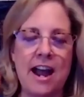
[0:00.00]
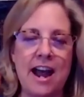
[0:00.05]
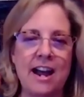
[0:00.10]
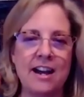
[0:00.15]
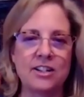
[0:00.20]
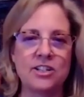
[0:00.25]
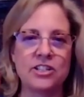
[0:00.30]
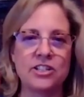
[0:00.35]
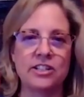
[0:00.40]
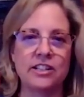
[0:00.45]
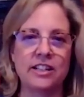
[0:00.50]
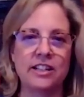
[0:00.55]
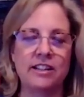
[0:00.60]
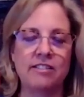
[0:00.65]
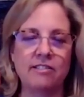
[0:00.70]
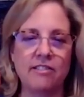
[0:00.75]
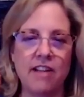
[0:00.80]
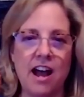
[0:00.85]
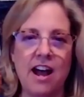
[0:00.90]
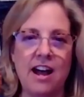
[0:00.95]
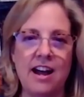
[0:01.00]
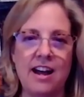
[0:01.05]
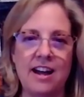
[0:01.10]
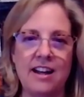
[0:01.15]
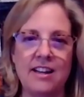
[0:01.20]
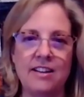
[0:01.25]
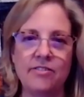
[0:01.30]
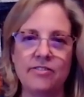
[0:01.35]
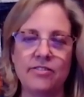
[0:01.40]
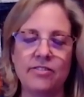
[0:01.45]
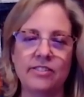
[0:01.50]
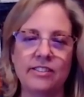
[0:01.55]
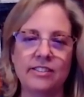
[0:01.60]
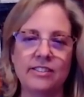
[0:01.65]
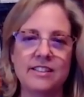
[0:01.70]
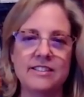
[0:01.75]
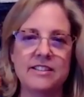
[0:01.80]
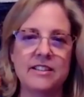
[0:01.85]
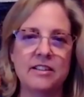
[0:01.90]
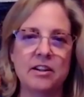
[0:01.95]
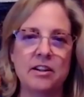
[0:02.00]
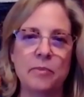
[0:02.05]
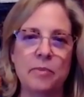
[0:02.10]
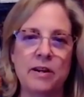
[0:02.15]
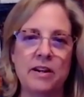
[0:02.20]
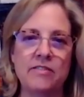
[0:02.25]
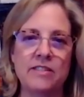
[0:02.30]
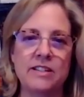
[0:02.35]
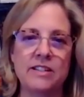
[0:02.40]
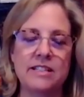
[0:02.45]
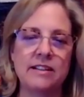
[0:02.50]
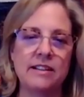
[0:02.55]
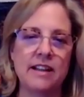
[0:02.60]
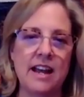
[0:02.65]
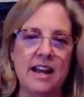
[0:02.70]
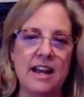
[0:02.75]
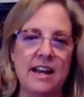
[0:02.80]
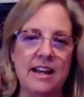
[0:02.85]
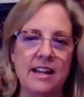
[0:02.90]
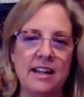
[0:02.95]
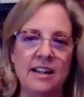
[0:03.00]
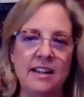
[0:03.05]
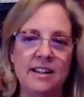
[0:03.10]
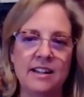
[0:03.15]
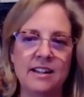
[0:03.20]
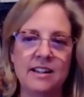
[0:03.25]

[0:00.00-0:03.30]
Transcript: actually live. There's a little bit of a delay.